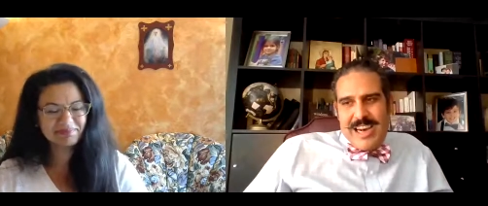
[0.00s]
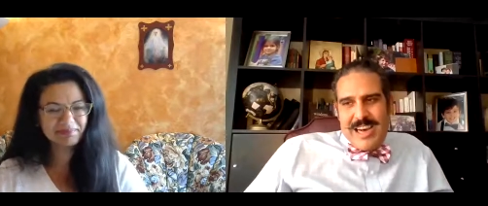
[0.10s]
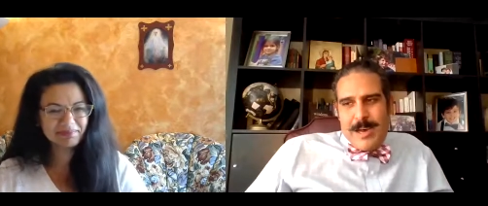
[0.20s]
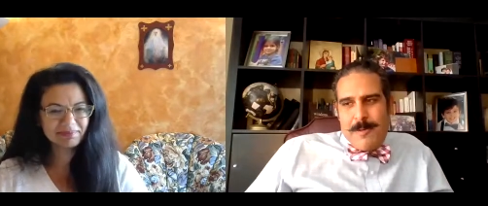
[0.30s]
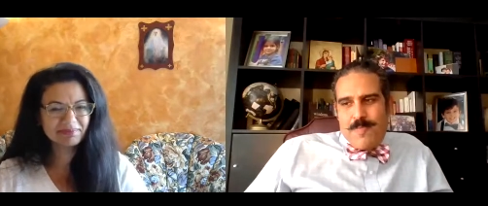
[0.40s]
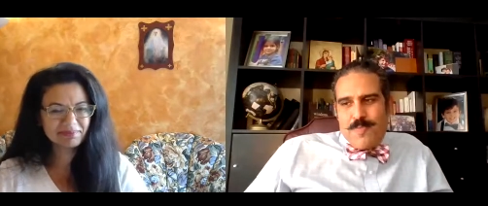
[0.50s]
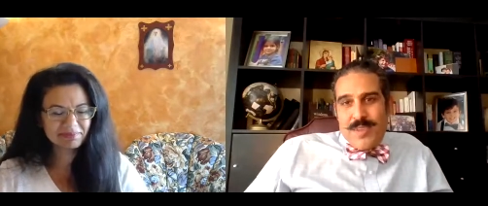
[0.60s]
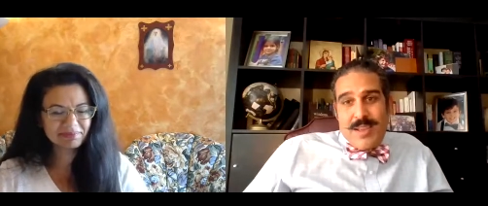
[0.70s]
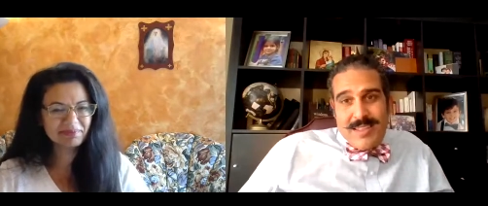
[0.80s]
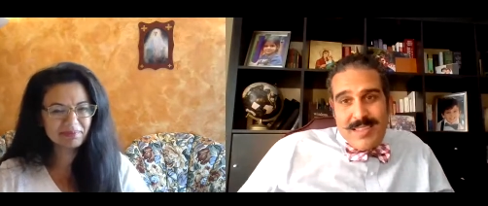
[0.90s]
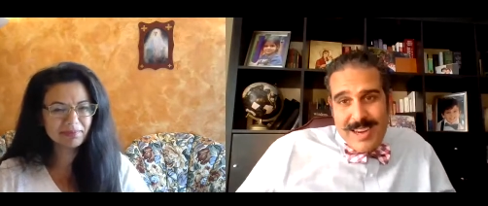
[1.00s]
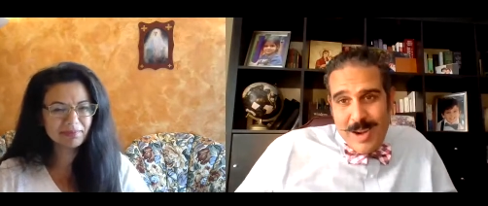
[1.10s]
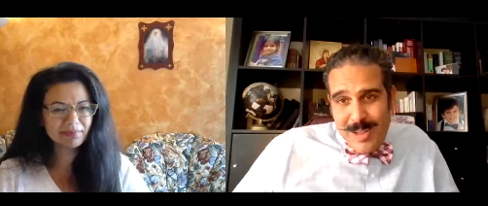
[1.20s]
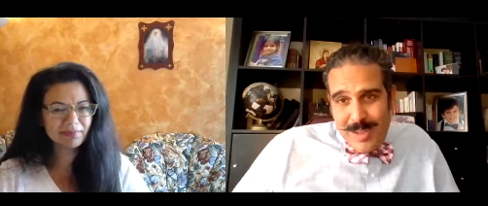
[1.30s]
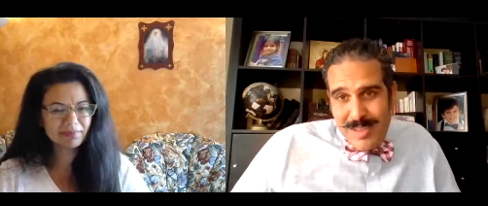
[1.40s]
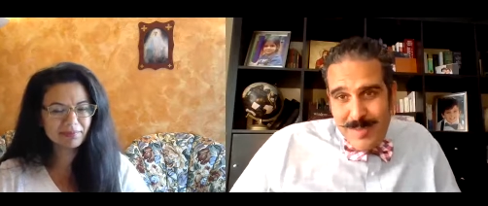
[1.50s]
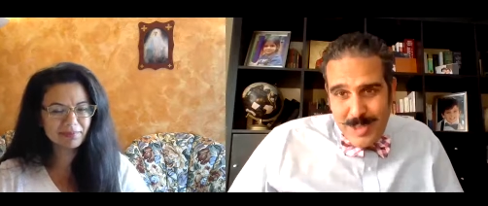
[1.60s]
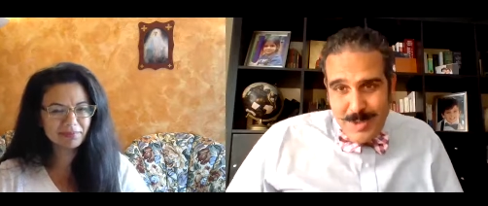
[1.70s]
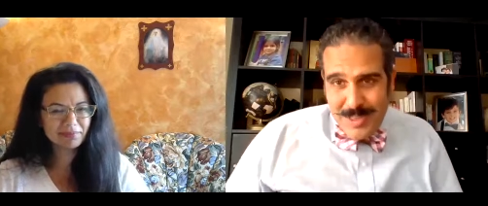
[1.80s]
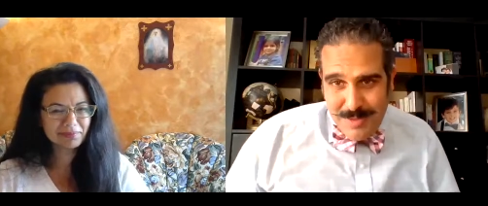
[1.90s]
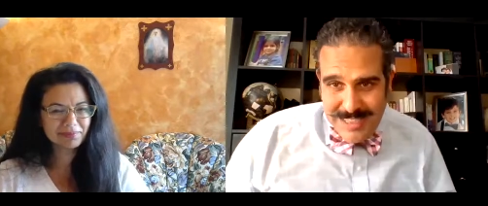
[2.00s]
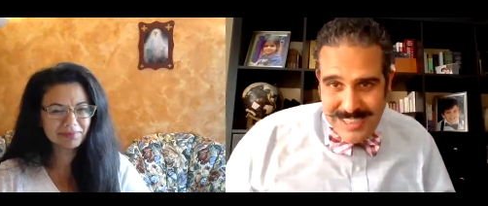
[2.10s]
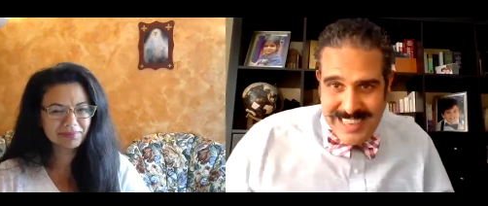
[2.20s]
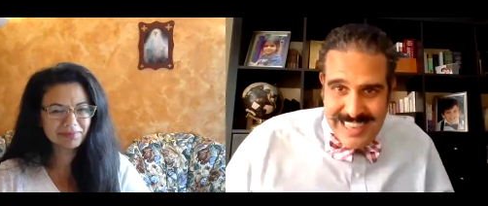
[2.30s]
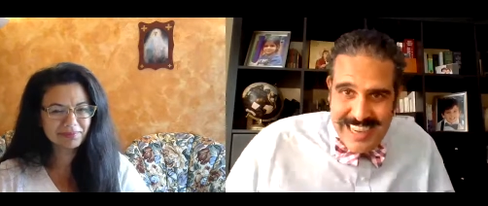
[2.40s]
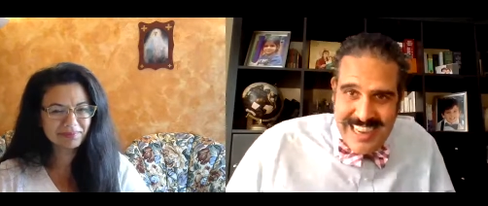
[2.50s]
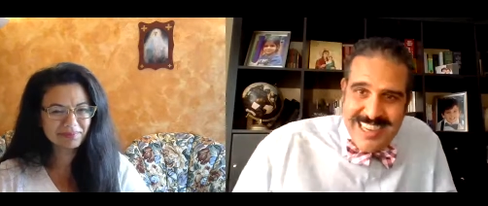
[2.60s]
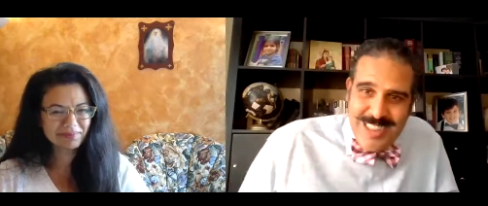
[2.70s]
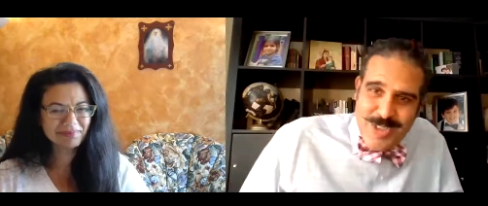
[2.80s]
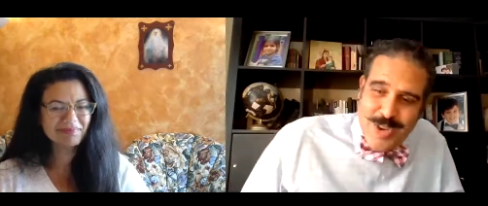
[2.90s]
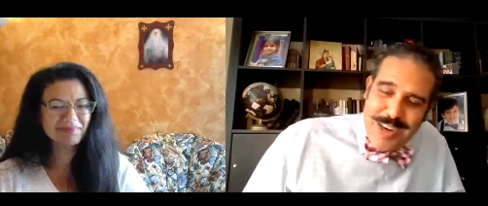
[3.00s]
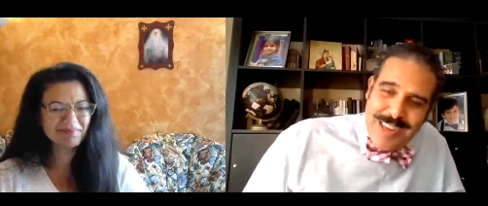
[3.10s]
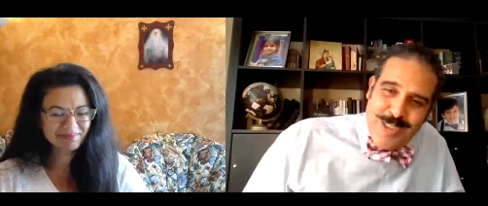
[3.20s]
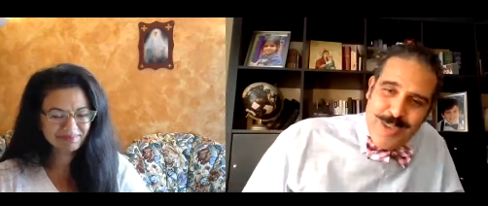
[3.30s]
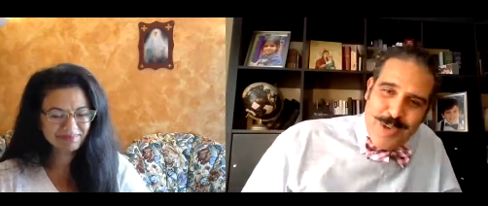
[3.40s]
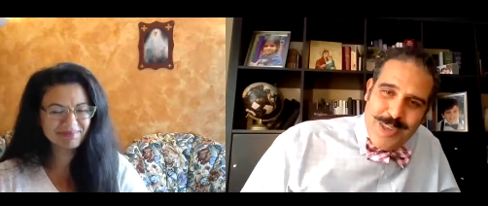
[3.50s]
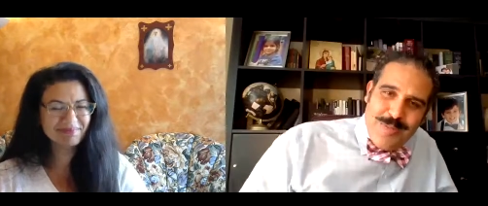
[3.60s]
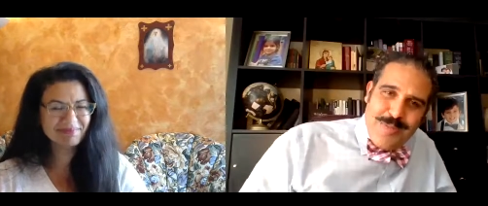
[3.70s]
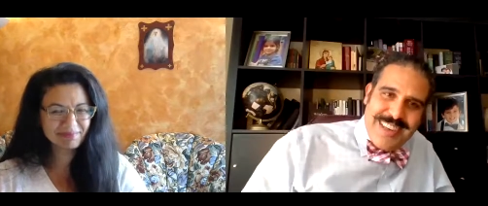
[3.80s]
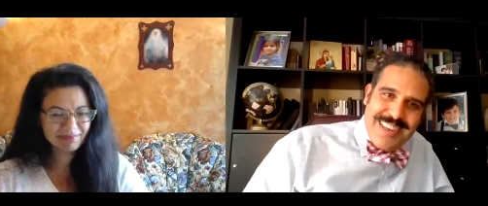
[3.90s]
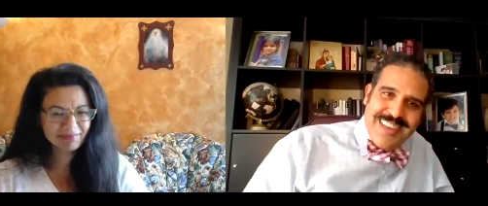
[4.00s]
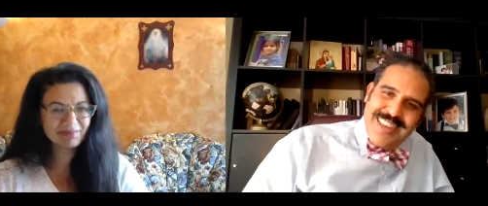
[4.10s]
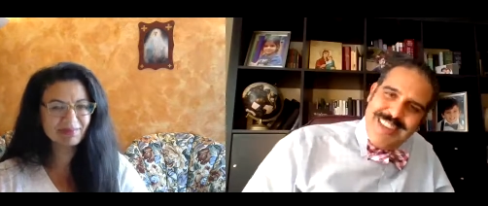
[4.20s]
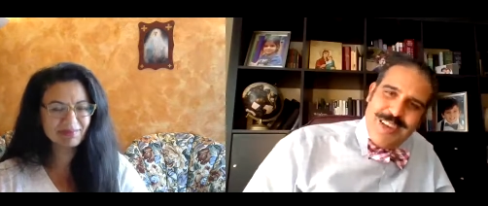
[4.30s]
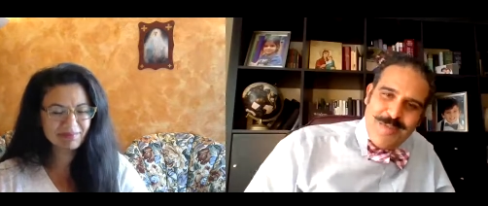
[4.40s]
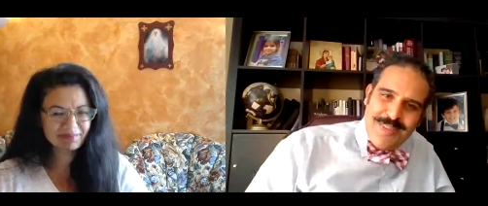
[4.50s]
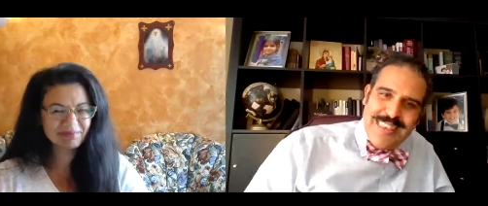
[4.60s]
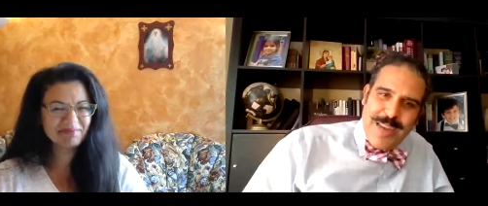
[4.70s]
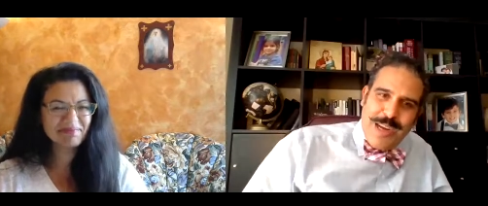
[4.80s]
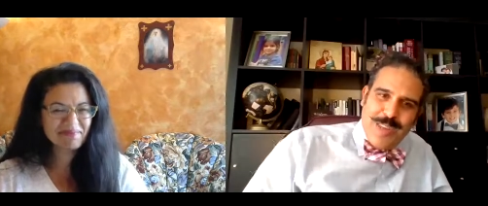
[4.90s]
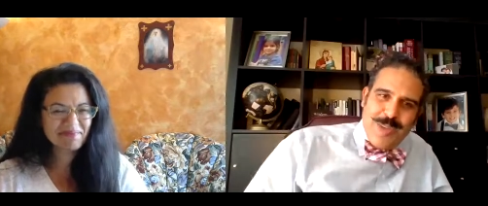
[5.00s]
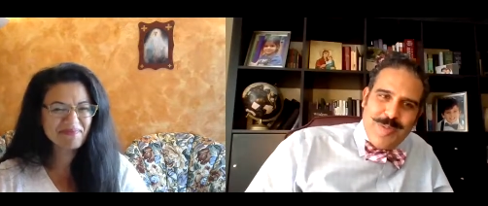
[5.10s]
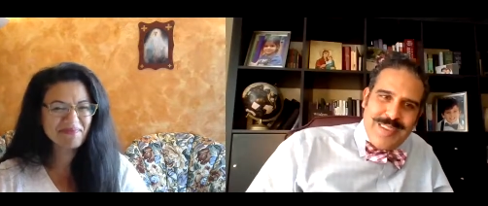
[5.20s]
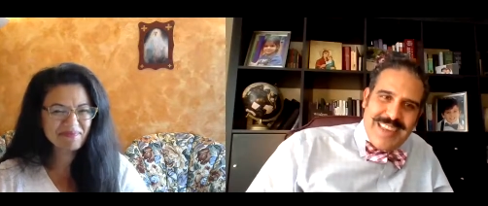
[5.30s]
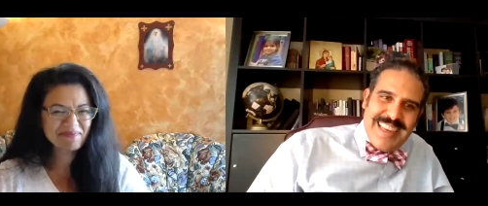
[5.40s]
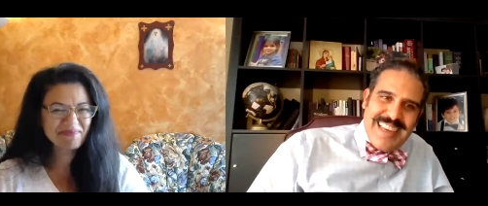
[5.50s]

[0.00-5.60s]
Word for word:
Speaker 1: Um, not all of them as convincing and as strong as yours, but you know, Zaibadohum.